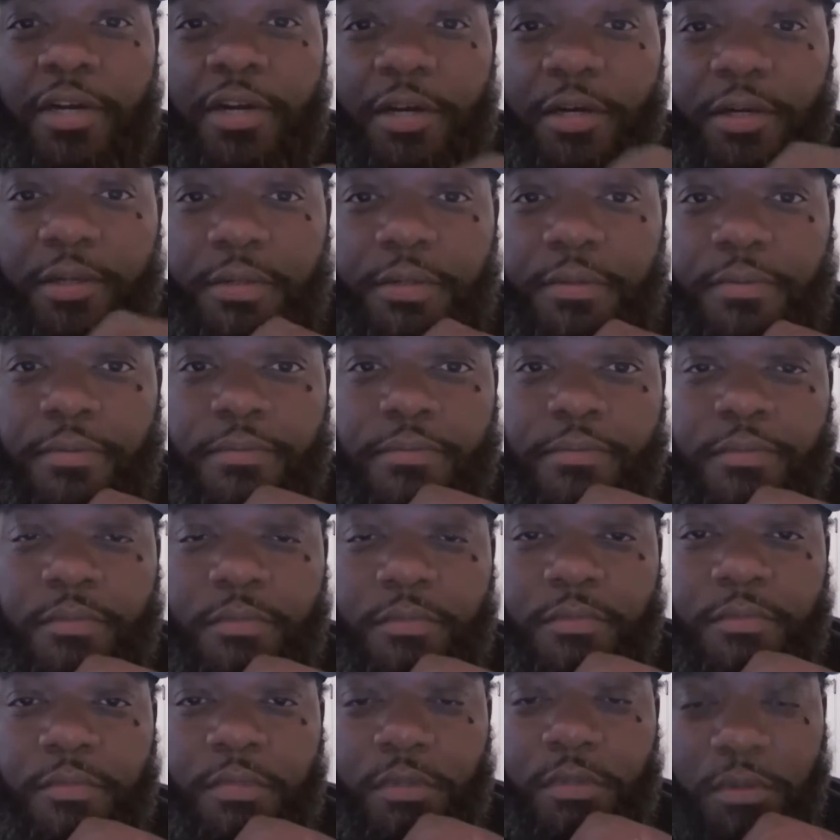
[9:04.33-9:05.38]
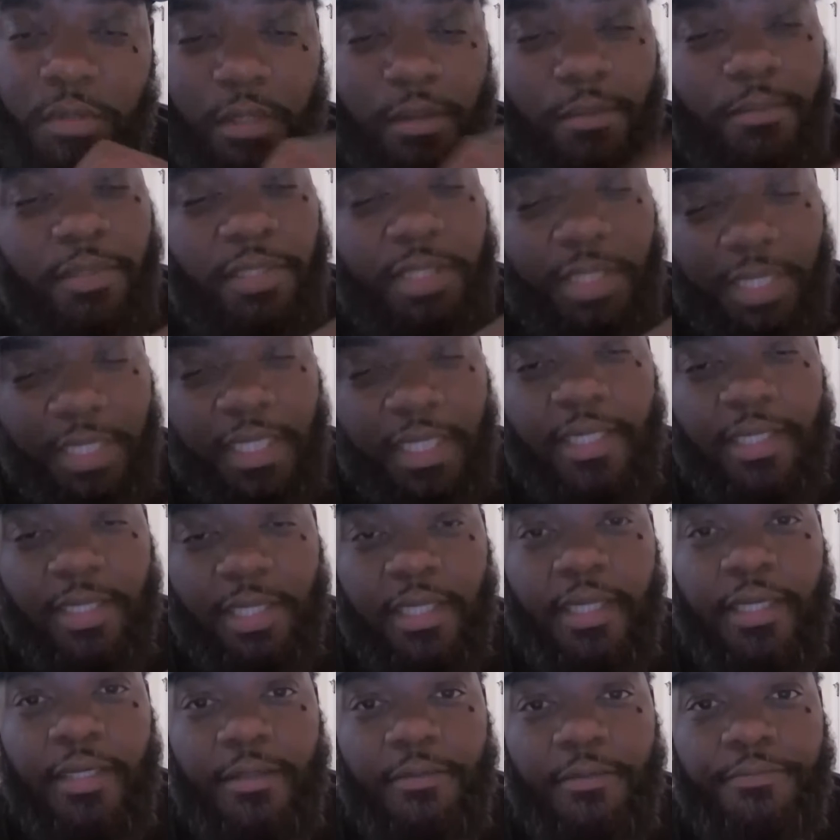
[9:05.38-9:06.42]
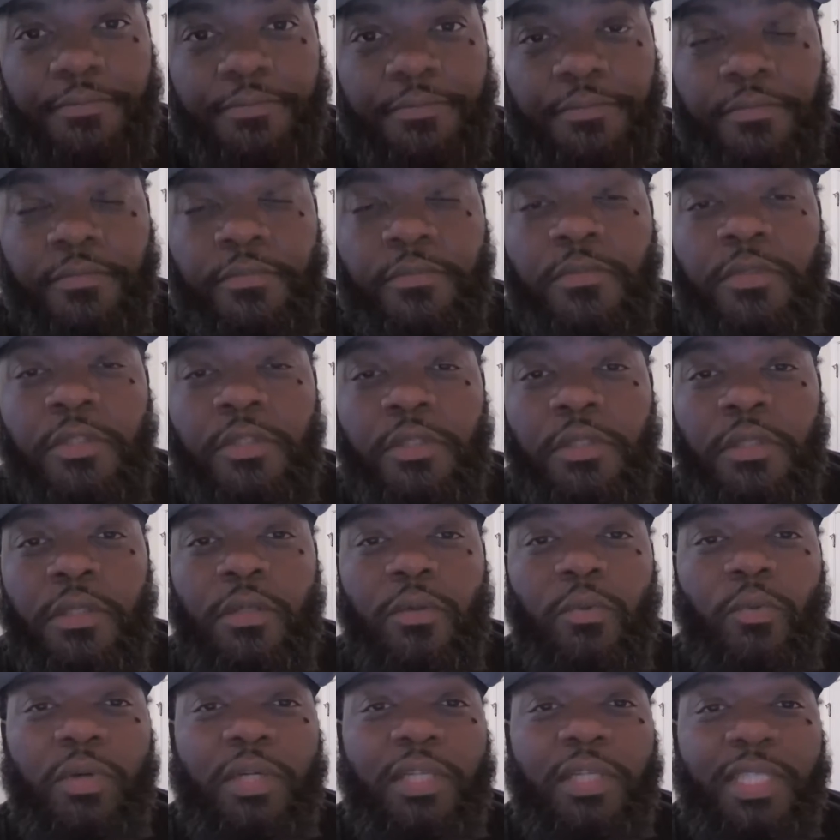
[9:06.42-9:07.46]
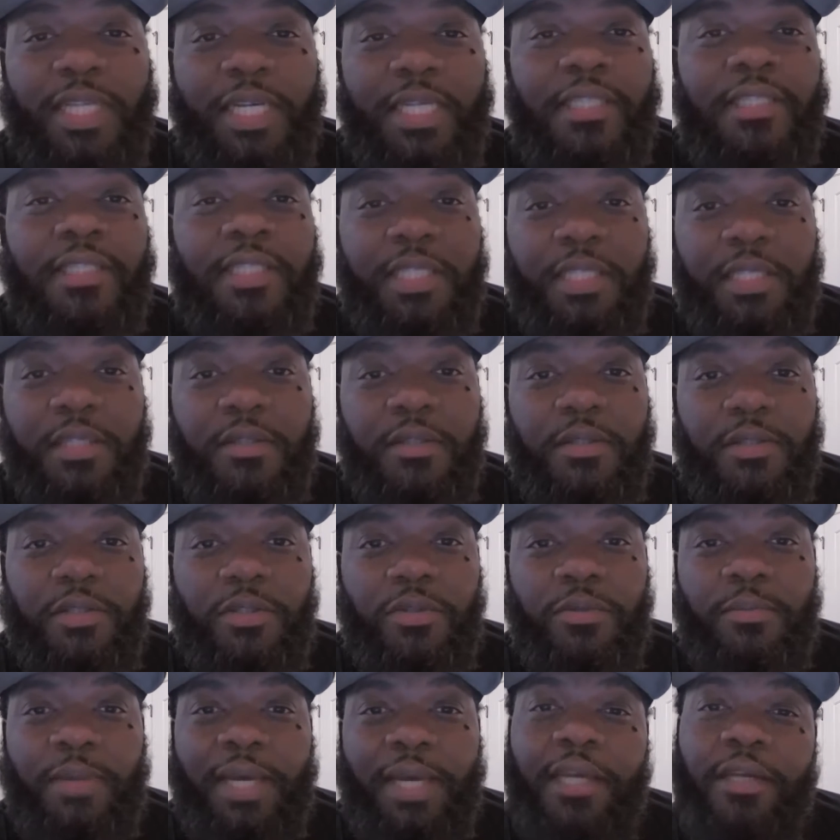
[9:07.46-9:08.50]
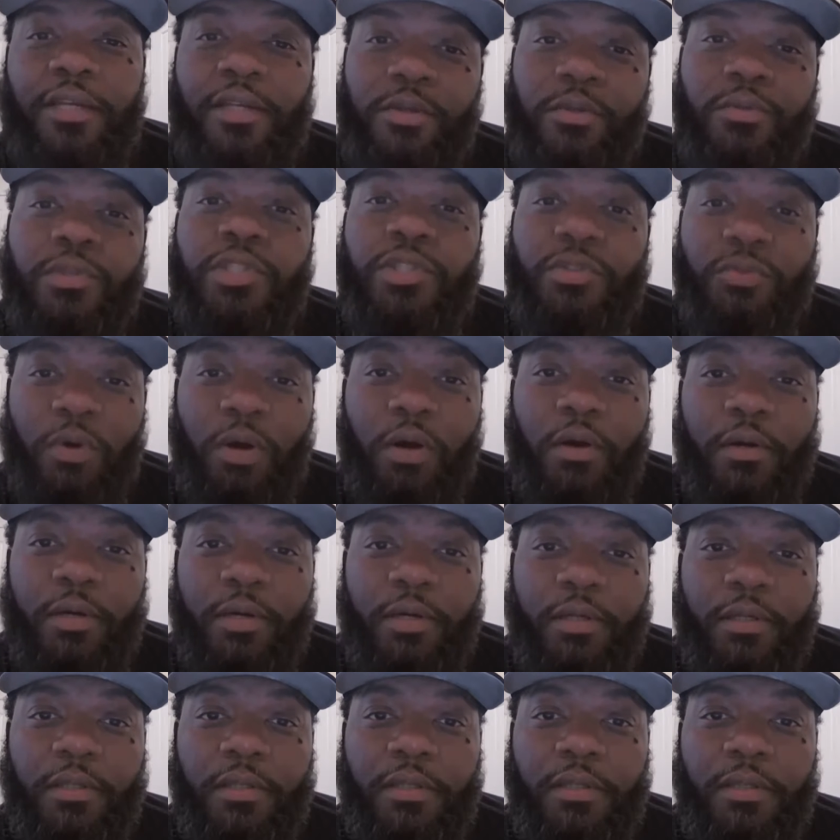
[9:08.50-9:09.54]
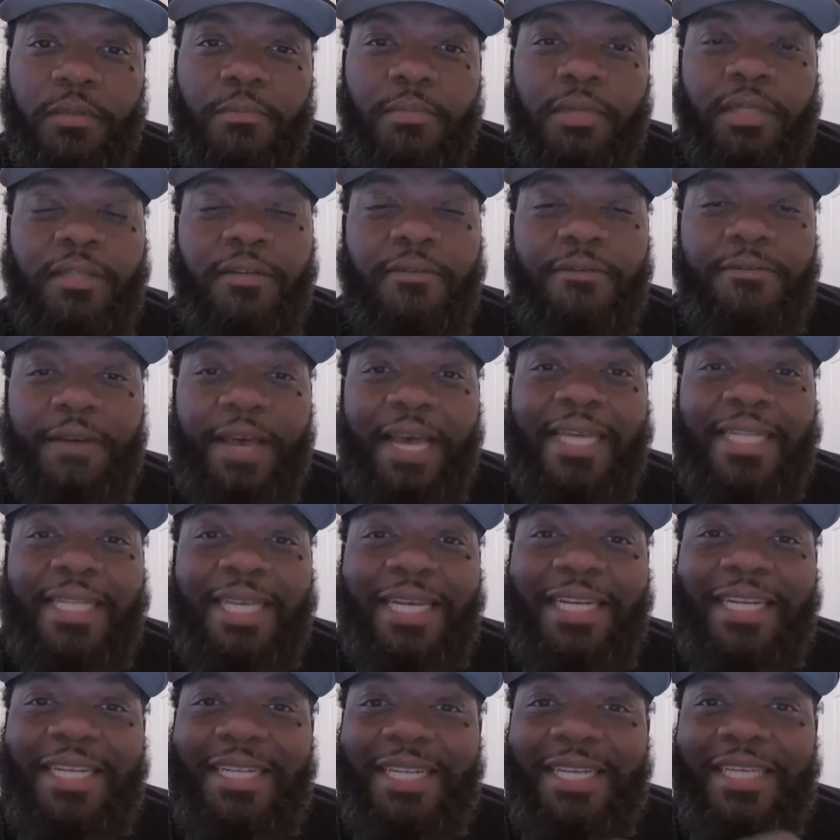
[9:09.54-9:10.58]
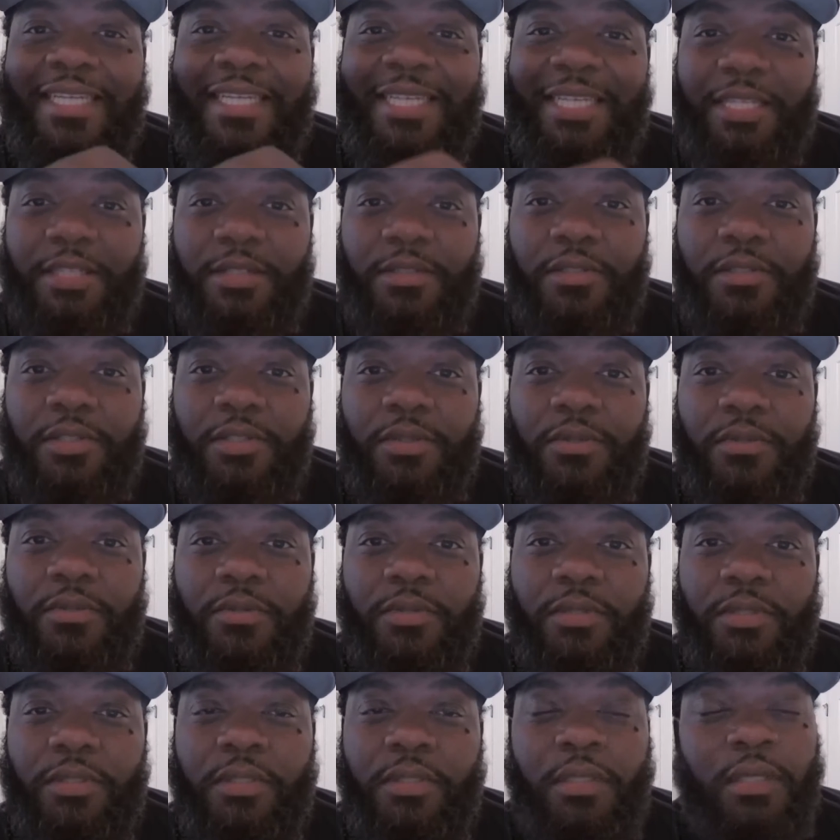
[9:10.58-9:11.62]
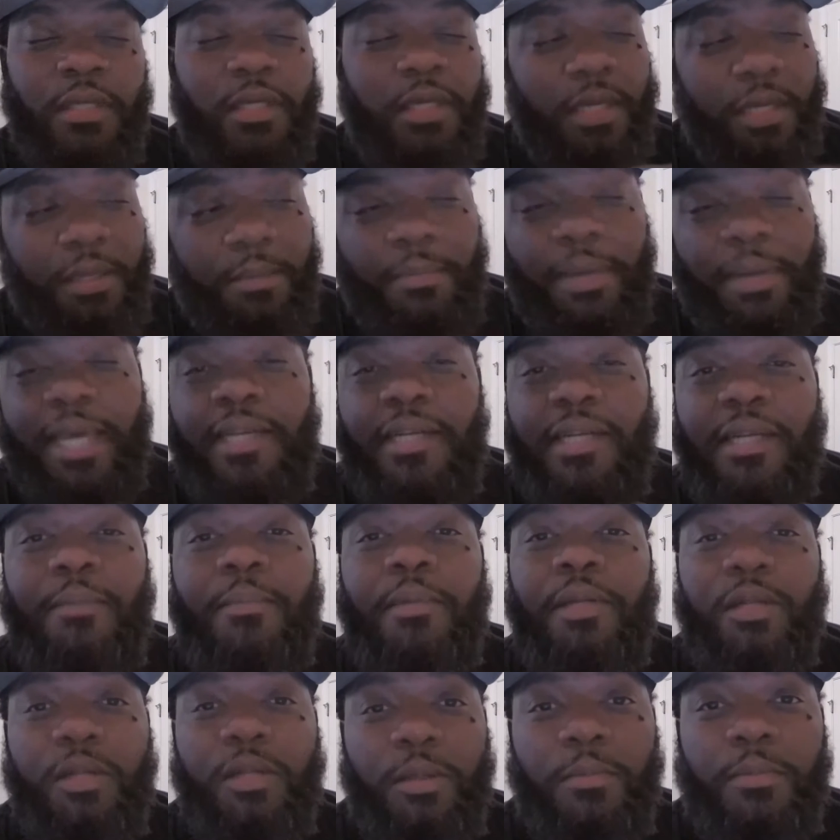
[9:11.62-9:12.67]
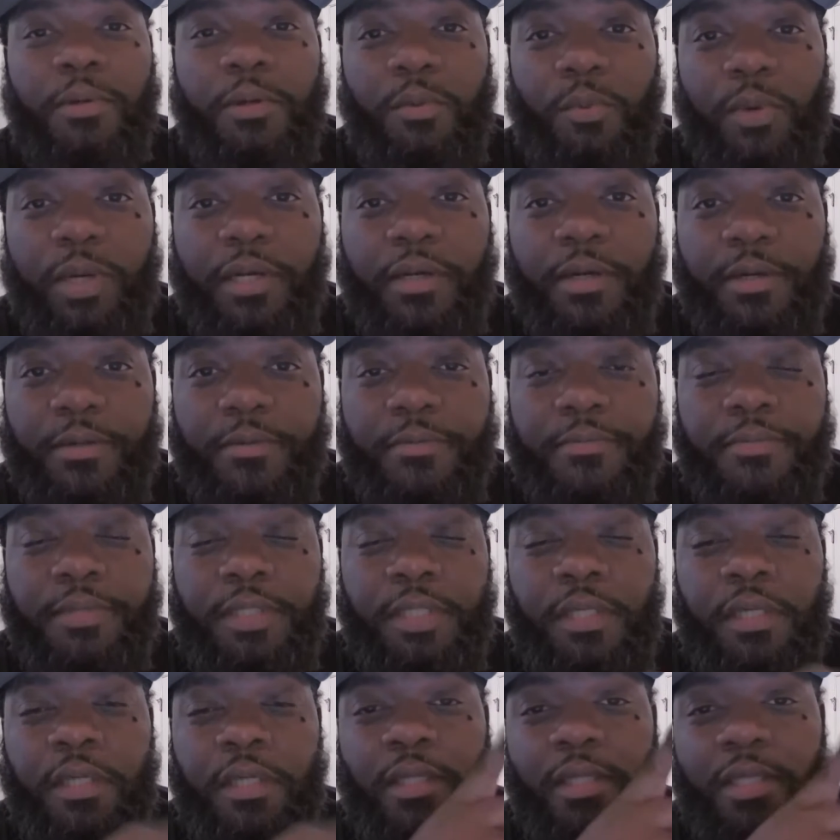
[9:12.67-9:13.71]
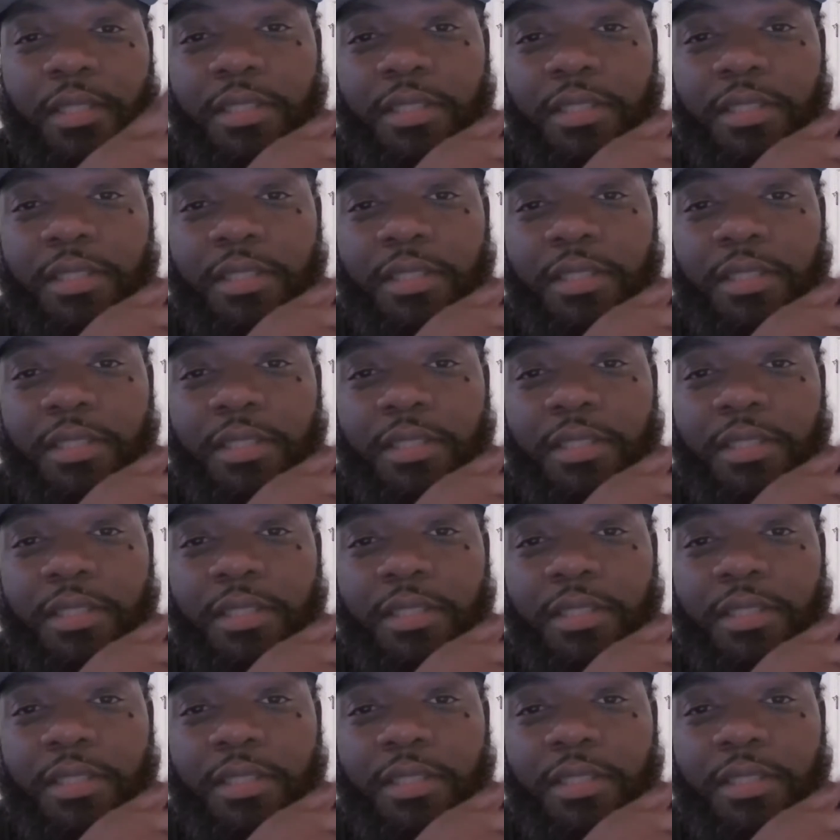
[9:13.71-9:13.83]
weaker. I'm gonna say that again. What didn't kill you made you stronger, but the fact that it didn't kill you, it made them a little bit weaker.